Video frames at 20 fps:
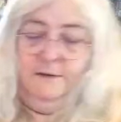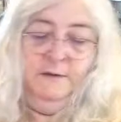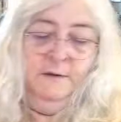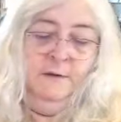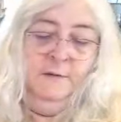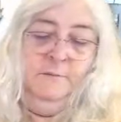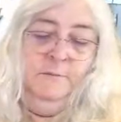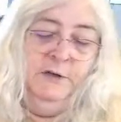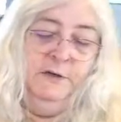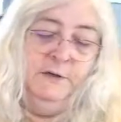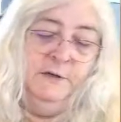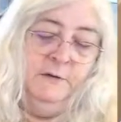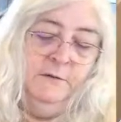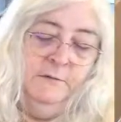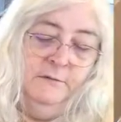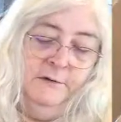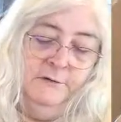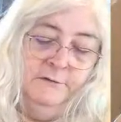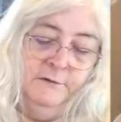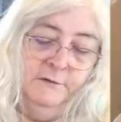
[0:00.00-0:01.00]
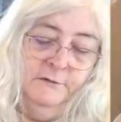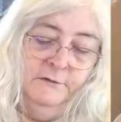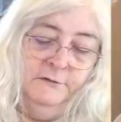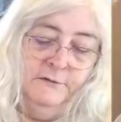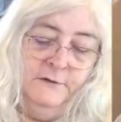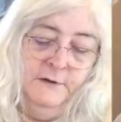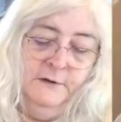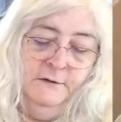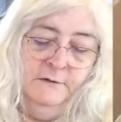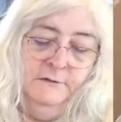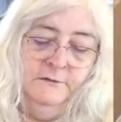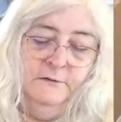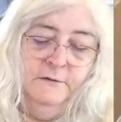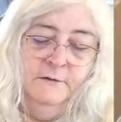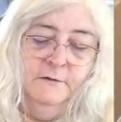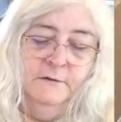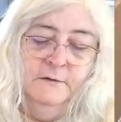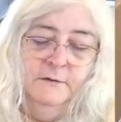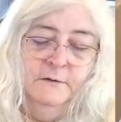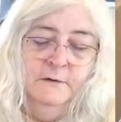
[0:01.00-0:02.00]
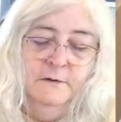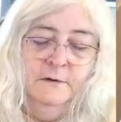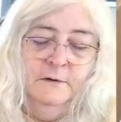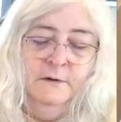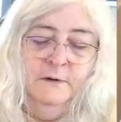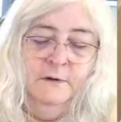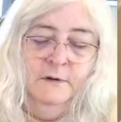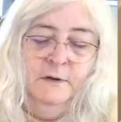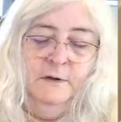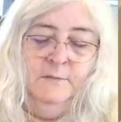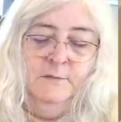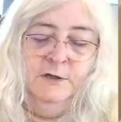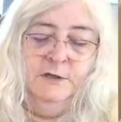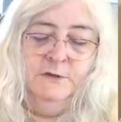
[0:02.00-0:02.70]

But I always lose things. I'm going to